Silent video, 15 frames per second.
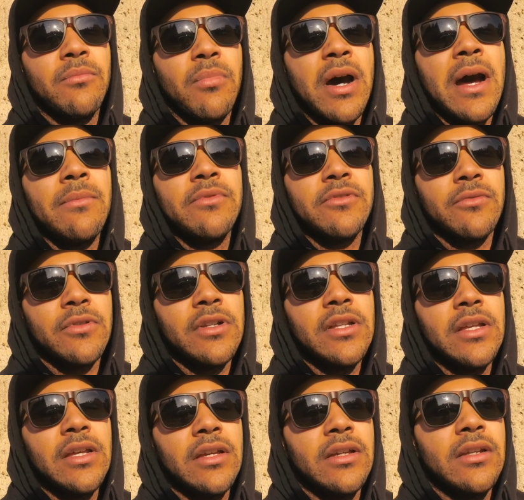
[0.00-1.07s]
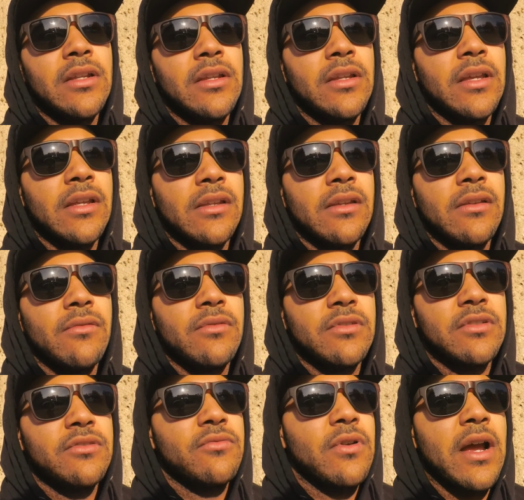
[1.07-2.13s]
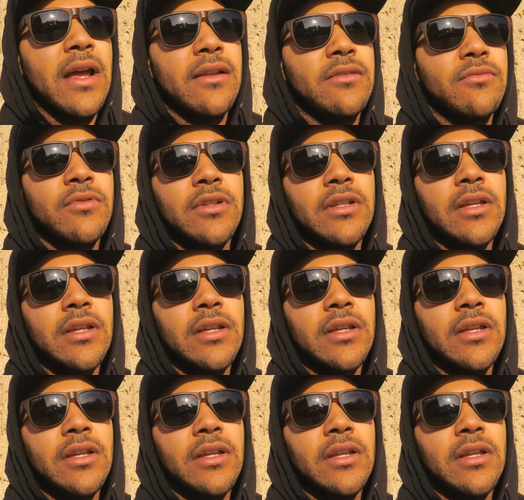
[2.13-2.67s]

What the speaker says: pops really good and it just rides really